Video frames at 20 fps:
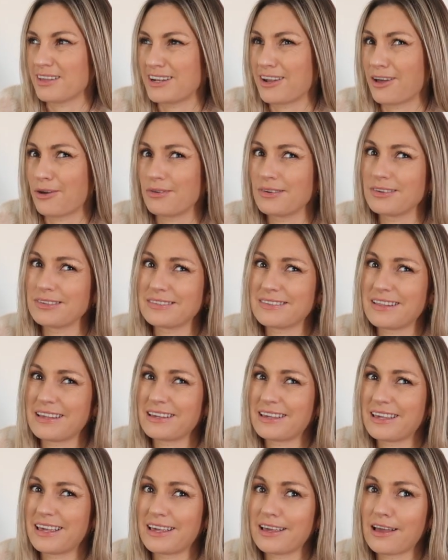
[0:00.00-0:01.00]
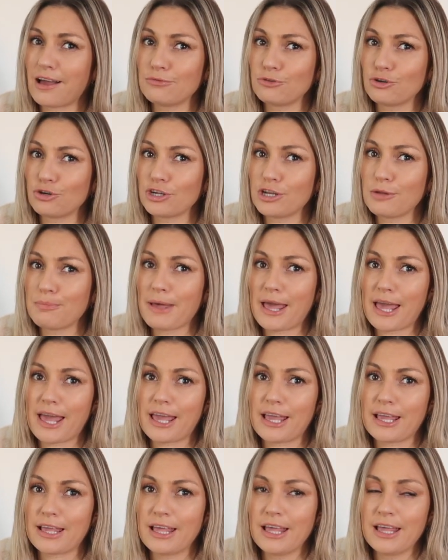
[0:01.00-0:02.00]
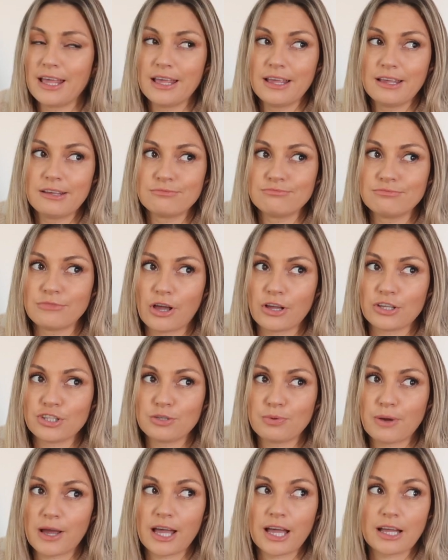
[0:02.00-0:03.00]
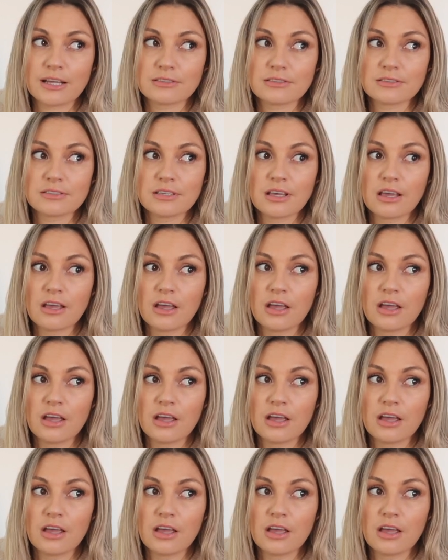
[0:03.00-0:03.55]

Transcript: and I was thinking I'm not going to pay £90